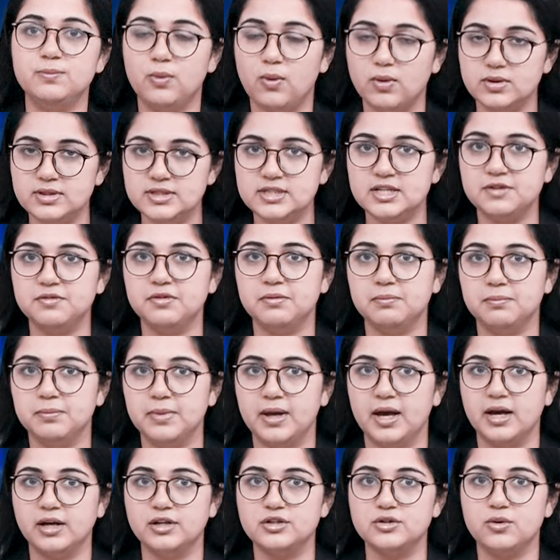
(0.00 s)
positive
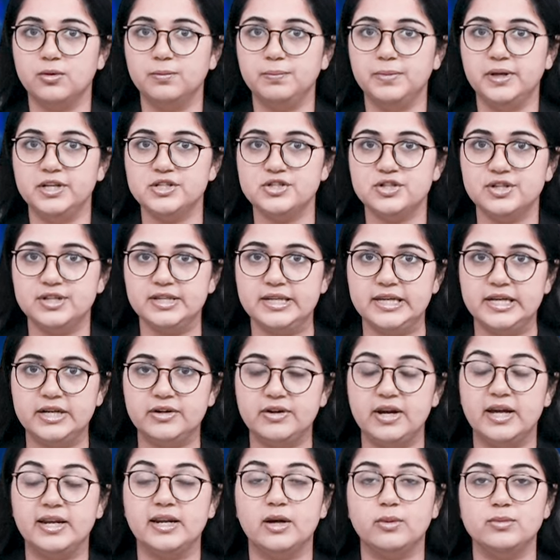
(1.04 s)
impact on patient care and